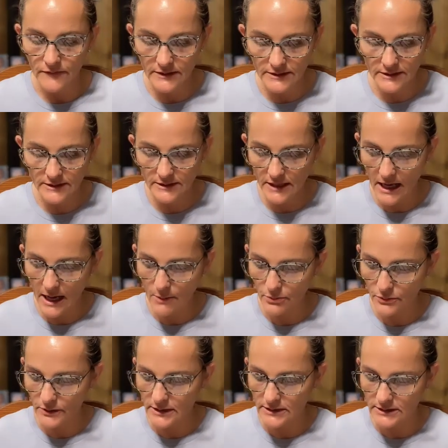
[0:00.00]
This is the high
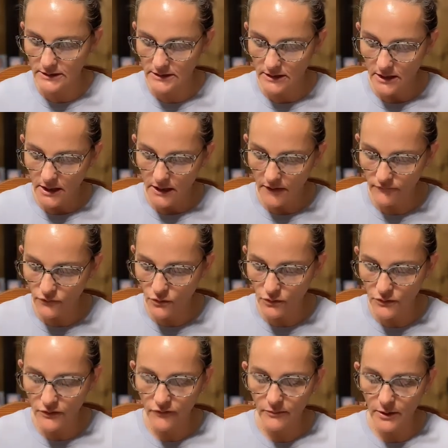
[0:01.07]
priest in the
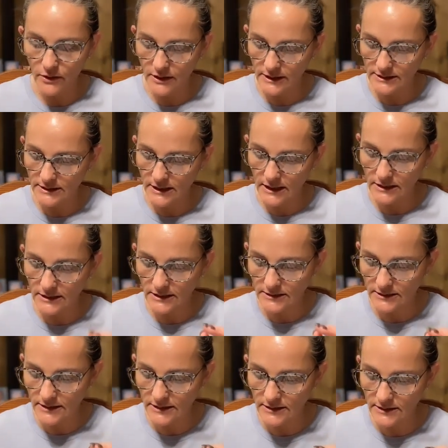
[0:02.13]
order of Melchizedek.
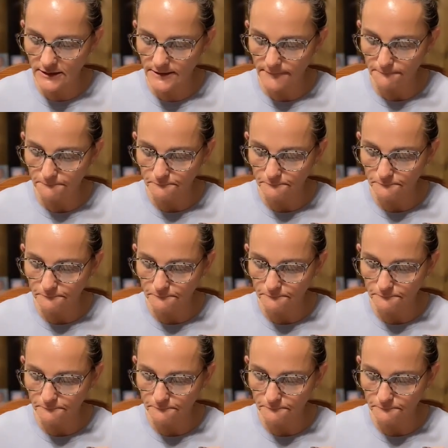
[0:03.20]
This is